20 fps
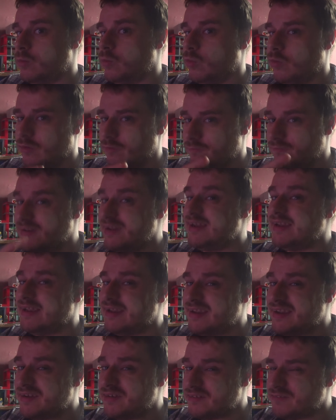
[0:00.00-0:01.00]
We
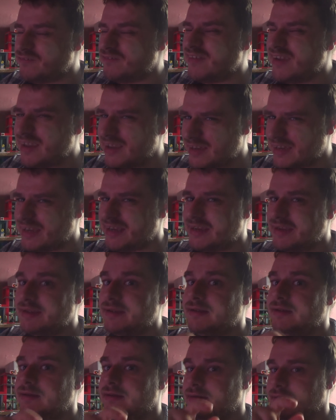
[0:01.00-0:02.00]
really, really
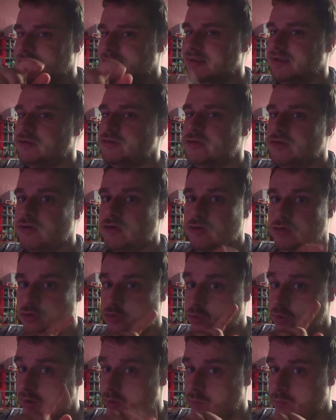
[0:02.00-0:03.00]
need
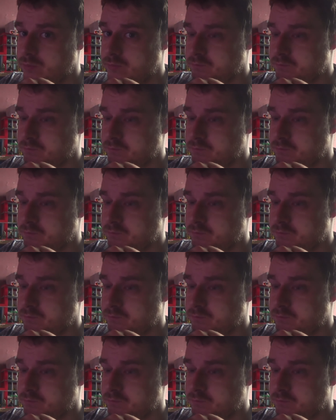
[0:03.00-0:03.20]
your help.